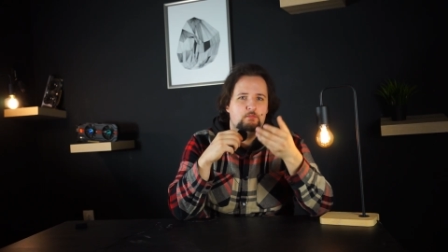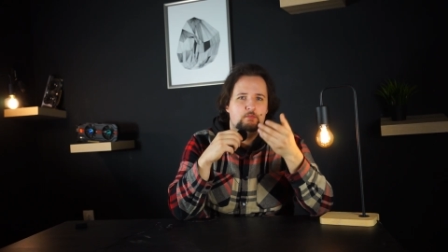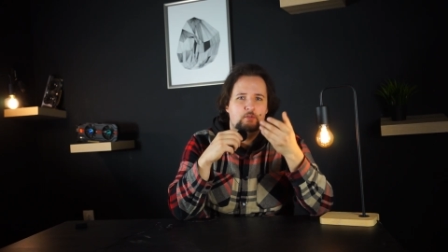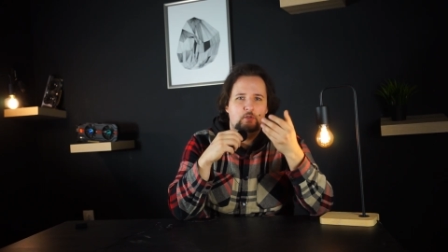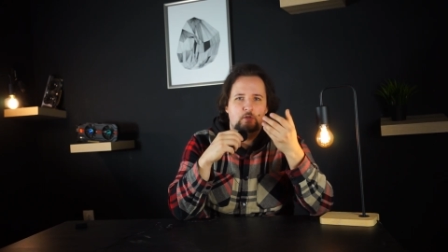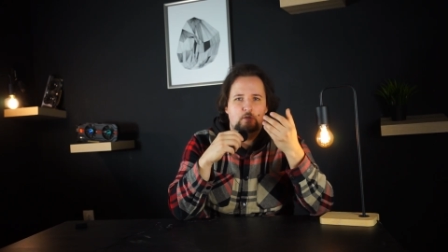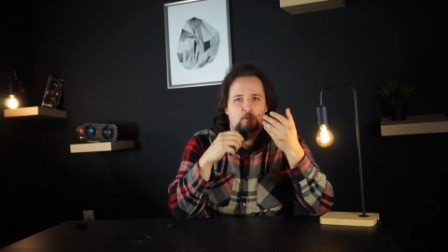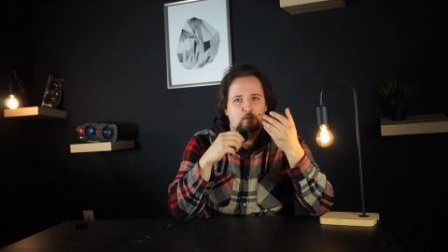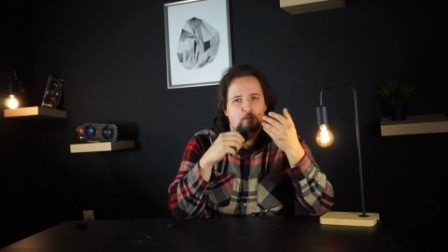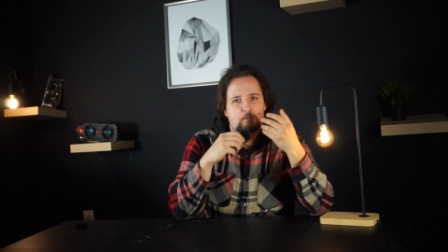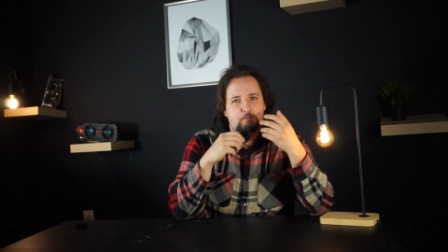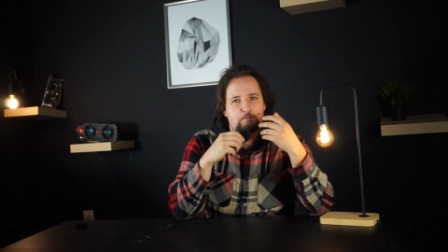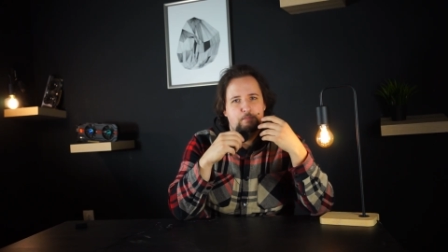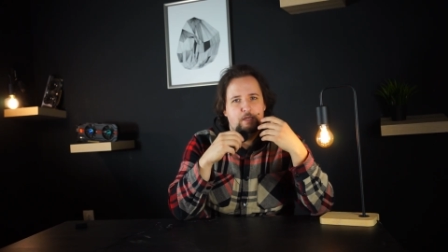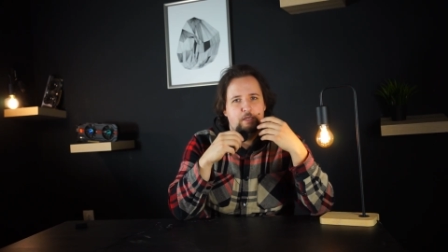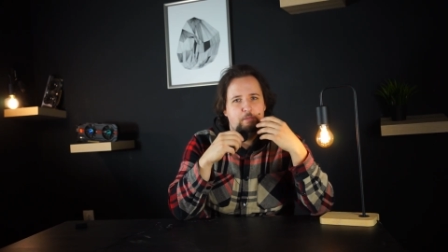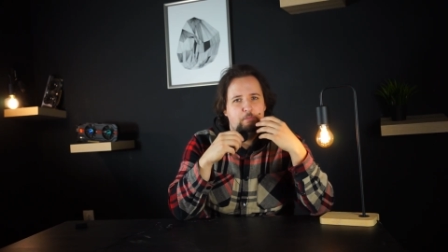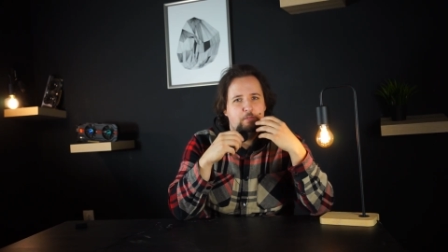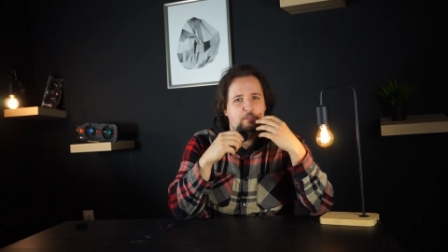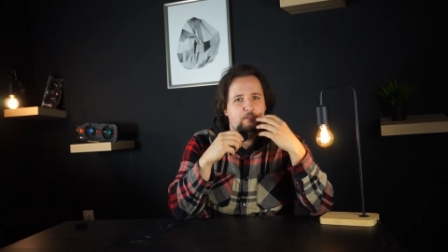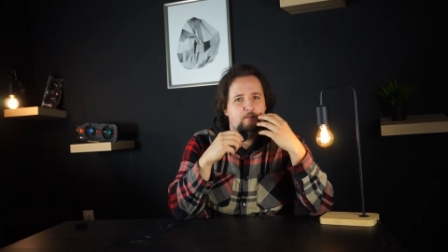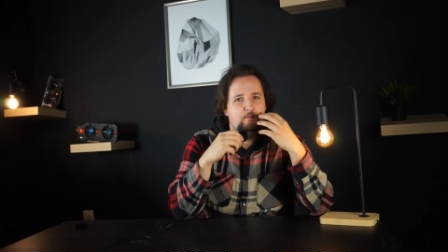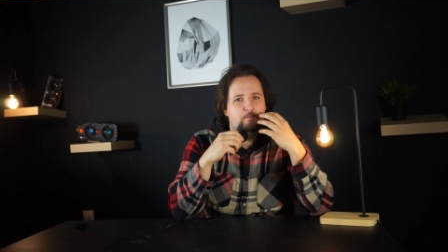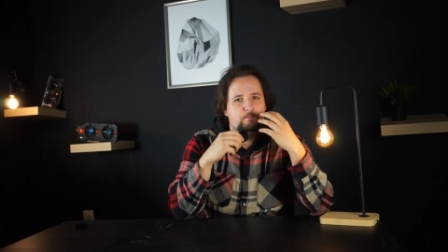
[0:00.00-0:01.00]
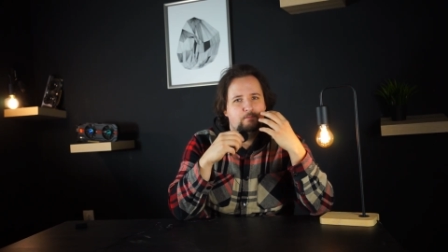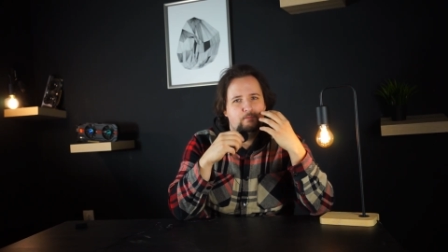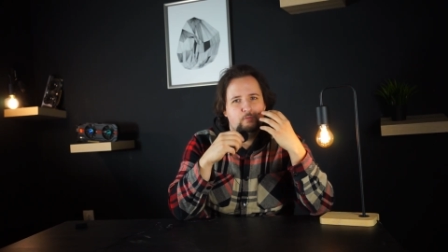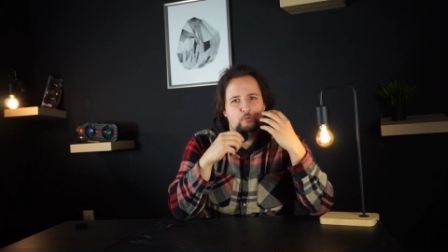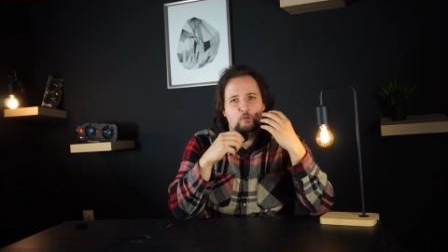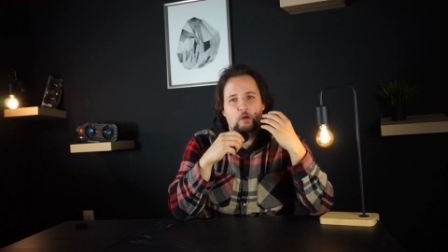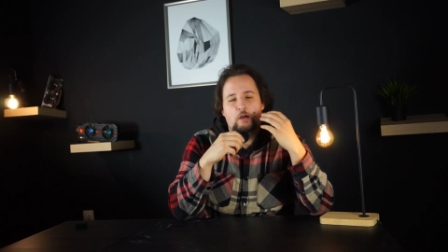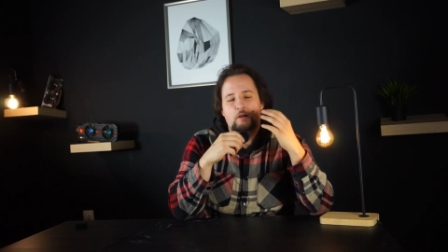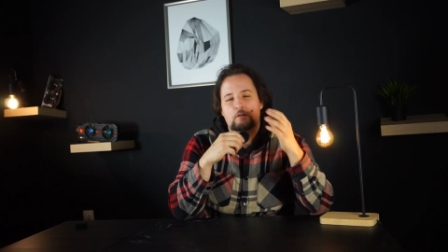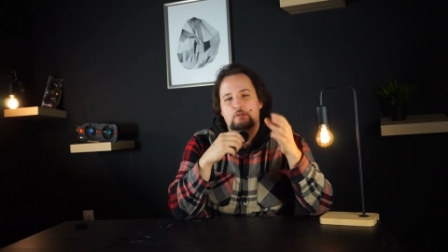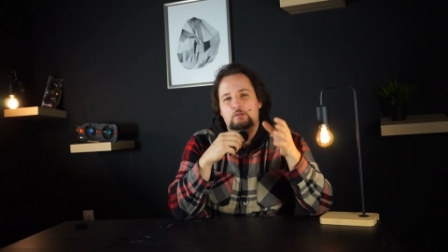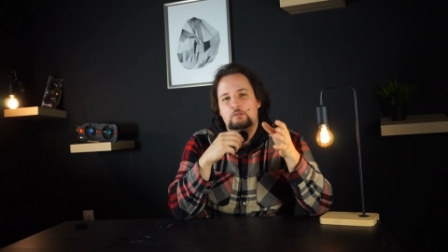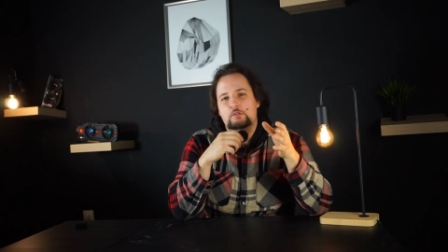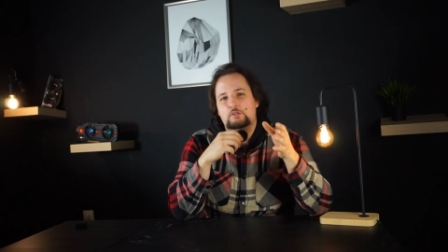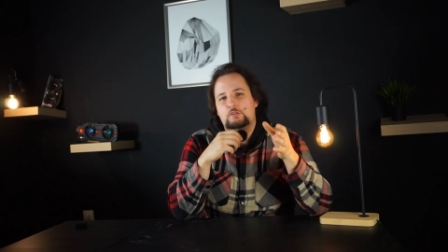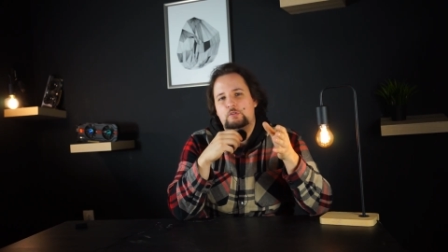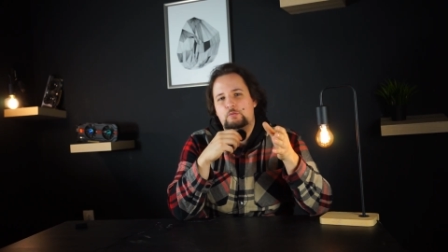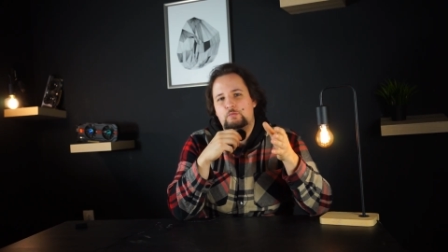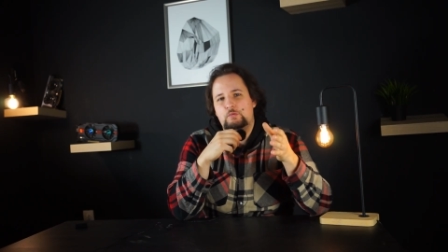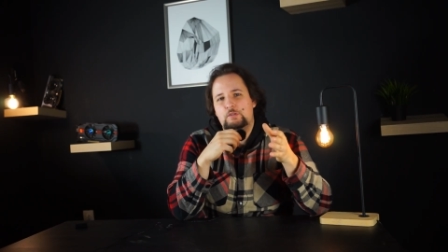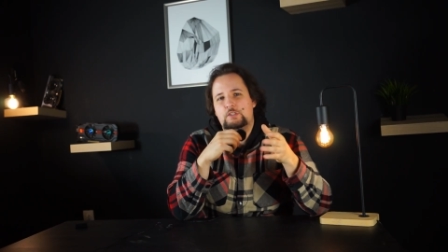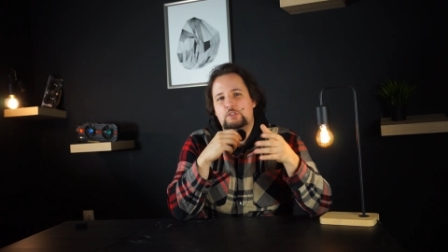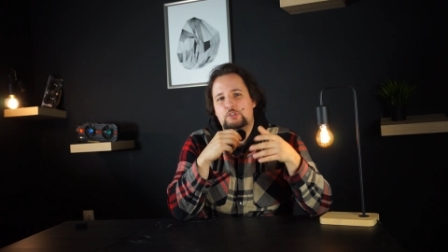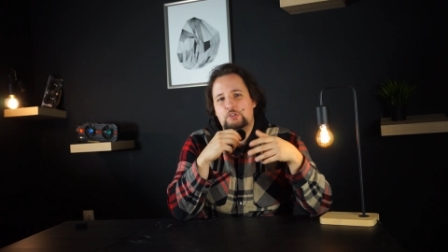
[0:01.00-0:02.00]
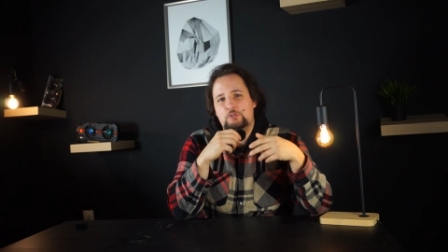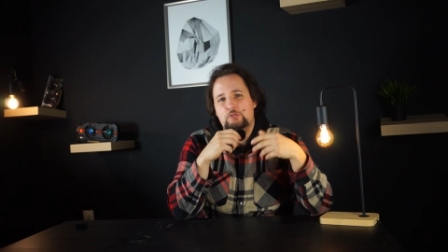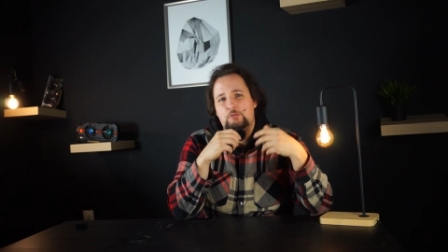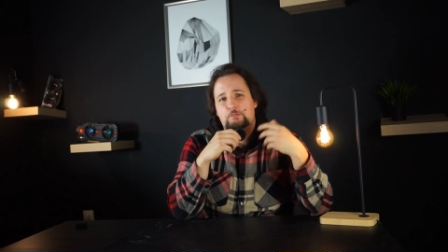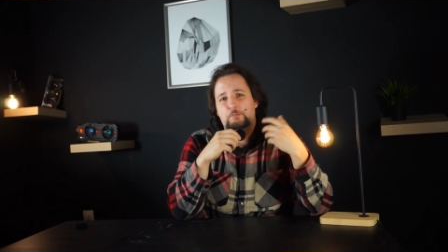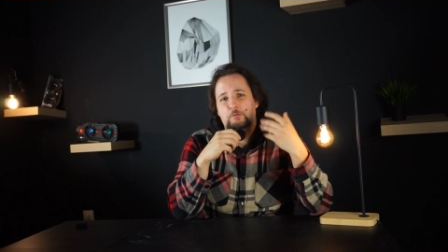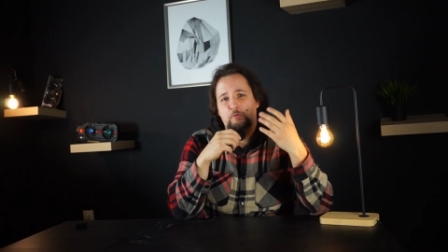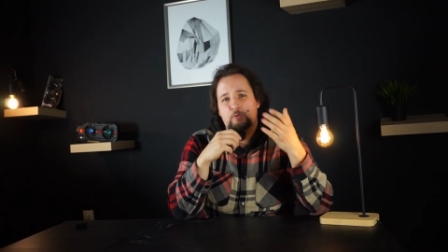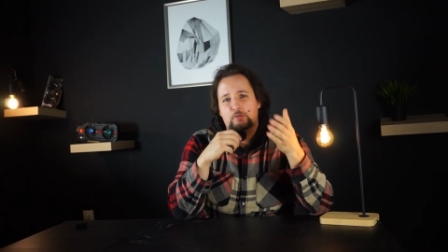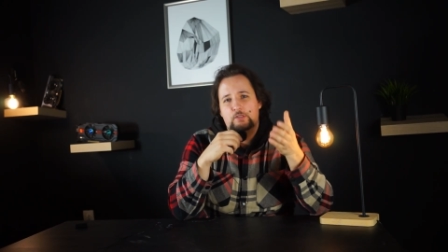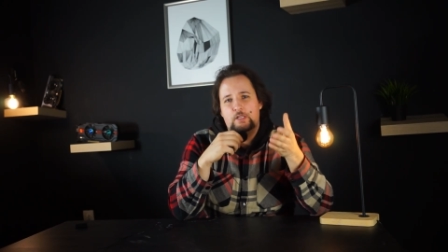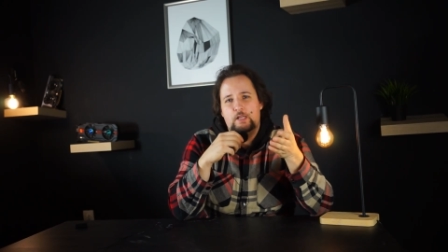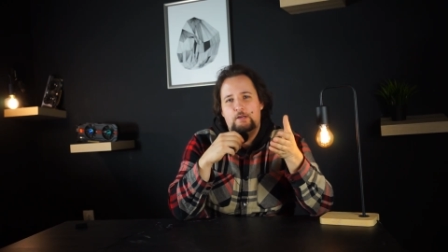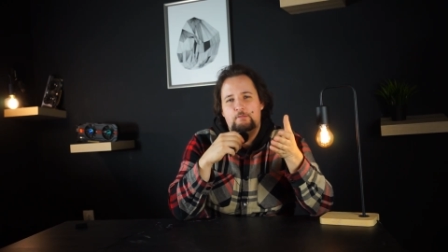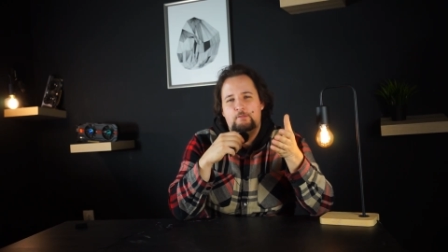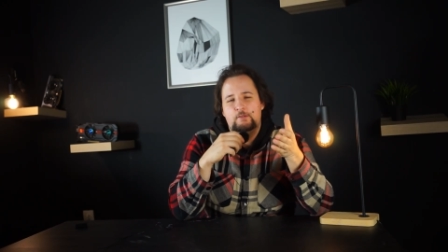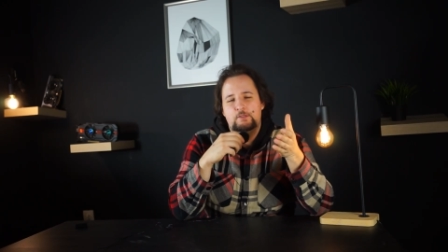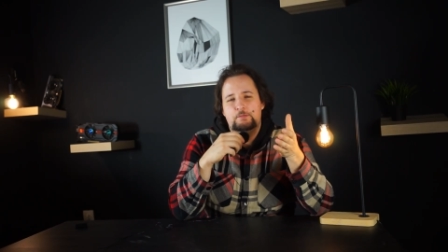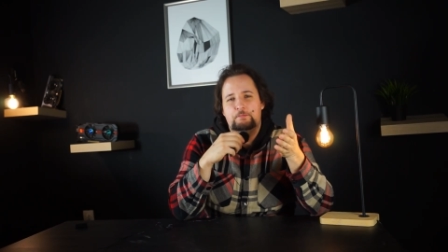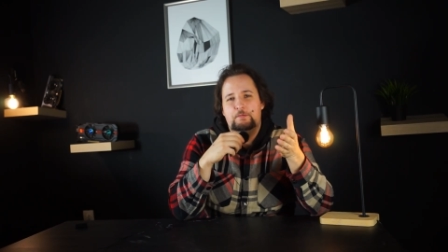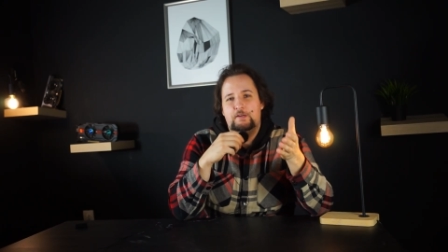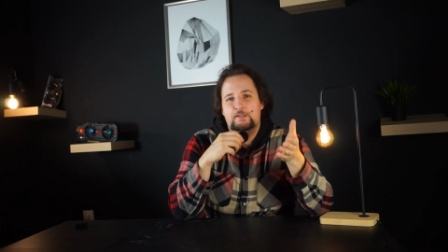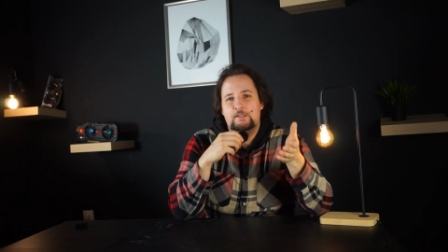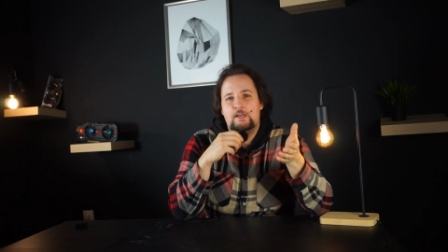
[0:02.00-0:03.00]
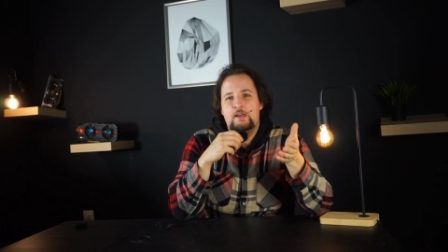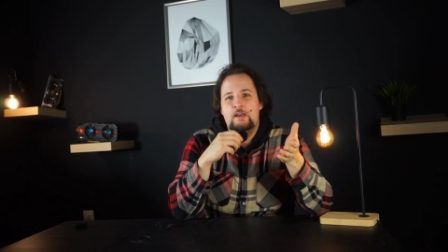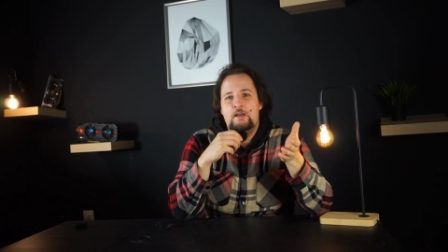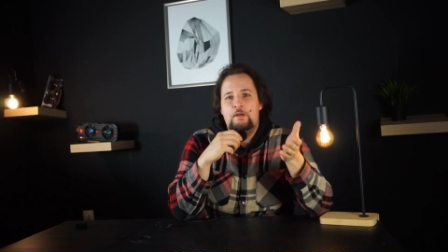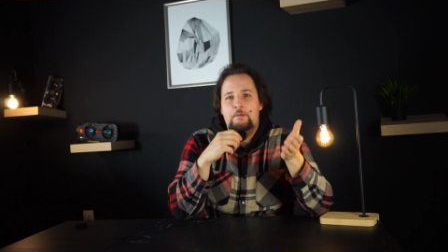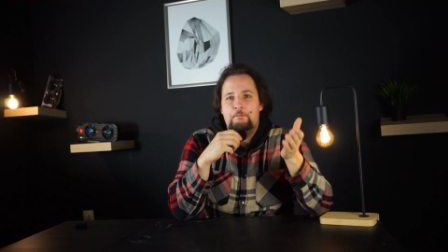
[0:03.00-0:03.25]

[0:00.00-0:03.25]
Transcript: or maybe you are going to reach your boost levels, but